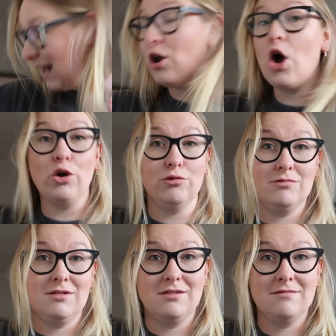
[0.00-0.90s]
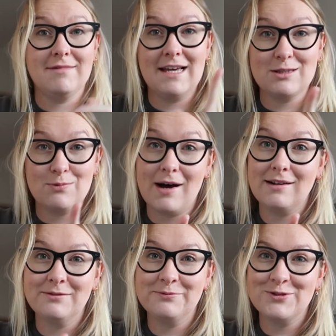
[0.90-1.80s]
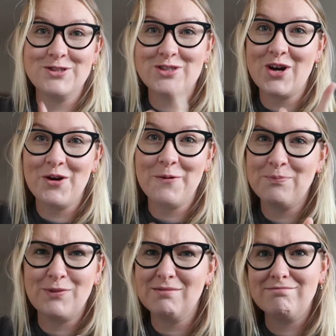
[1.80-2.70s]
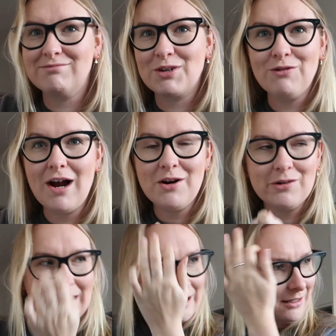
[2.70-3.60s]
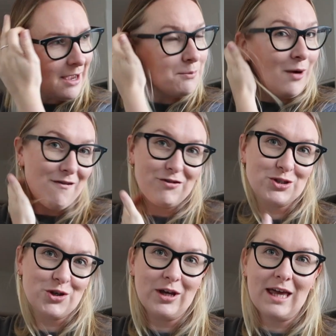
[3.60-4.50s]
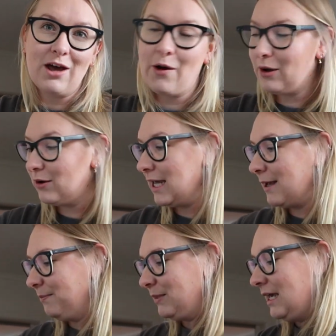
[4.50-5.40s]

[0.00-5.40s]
And oats as well. So a right old little like breakfast cookie going on here.